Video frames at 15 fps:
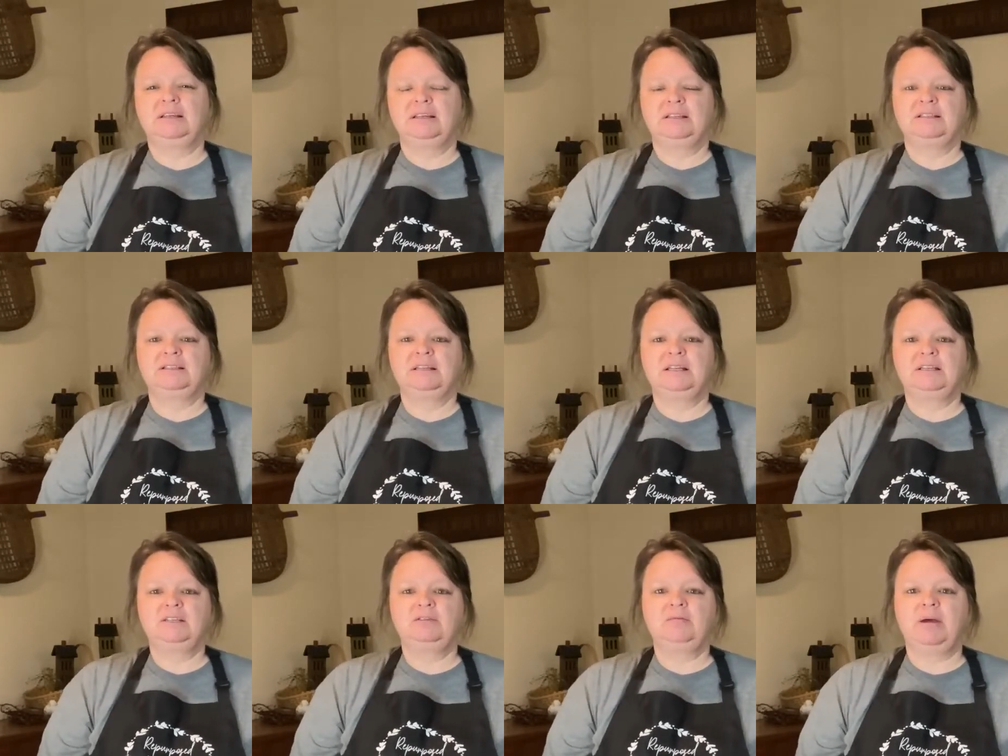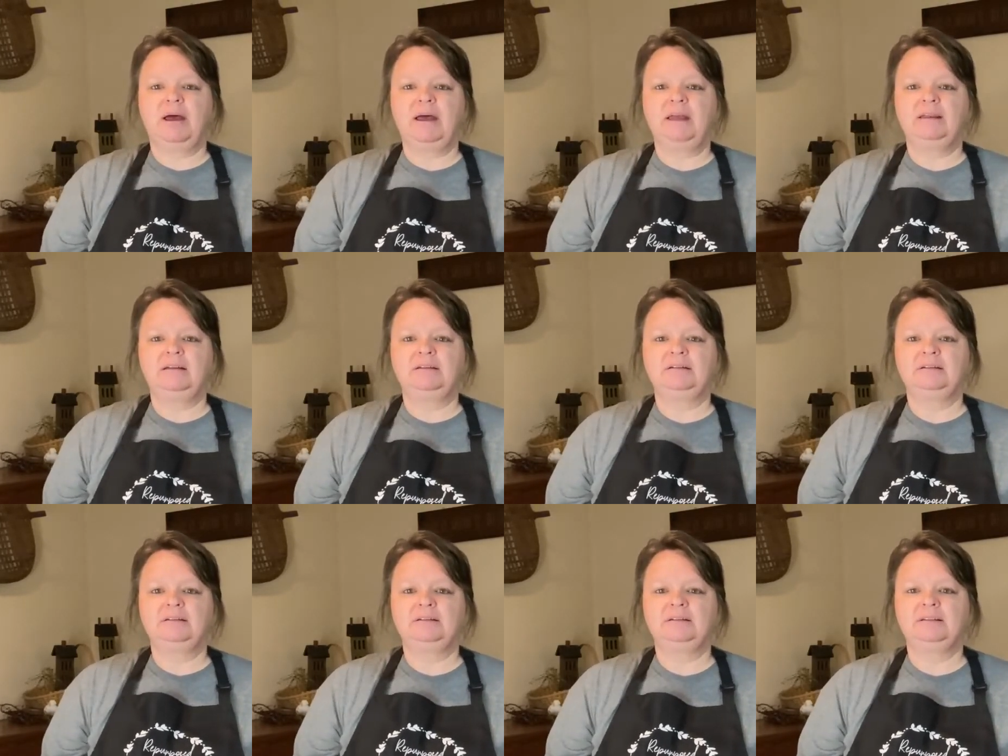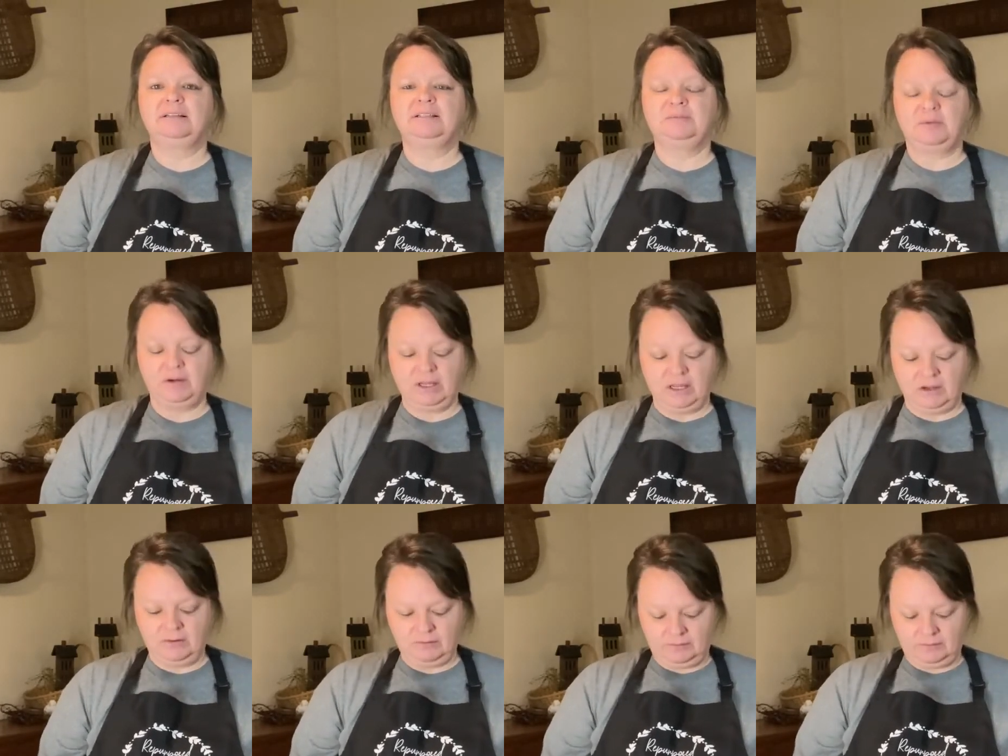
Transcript: It's not too bad. It's pretty cute.